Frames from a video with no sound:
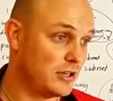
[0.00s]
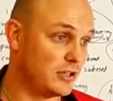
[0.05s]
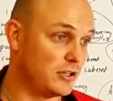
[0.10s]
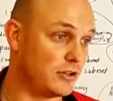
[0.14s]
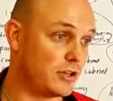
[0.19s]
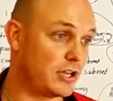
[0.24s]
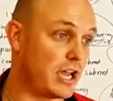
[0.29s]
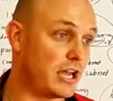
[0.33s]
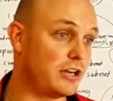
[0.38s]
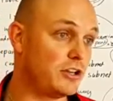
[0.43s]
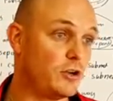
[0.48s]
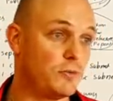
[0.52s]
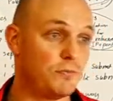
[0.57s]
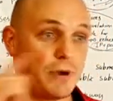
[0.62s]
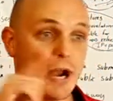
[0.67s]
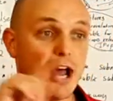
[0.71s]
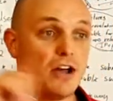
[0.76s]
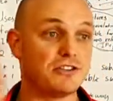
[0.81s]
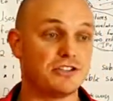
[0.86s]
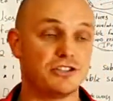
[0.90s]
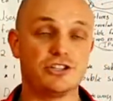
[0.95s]
you can in your
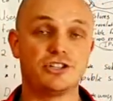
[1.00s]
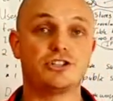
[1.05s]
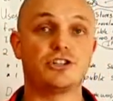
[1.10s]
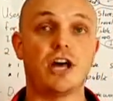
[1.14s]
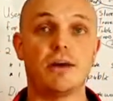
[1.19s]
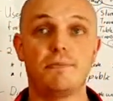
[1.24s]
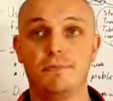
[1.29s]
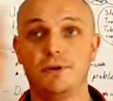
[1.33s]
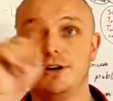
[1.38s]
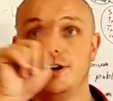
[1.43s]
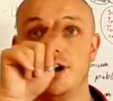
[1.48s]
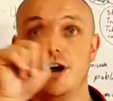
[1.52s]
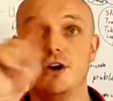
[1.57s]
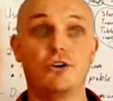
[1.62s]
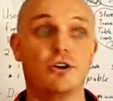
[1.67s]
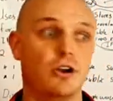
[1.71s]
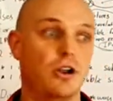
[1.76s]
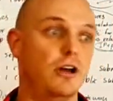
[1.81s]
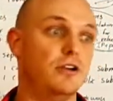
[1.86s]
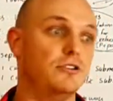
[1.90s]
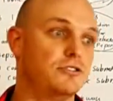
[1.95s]
browser just type in
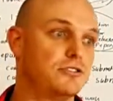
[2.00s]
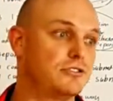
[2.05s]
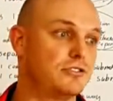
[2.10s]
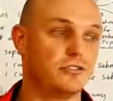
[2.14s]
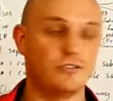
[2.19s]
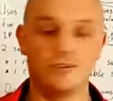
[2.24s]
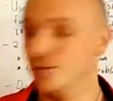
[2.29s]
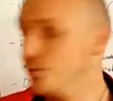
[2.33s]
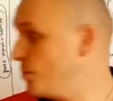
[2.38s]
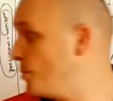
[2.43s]
localhost, the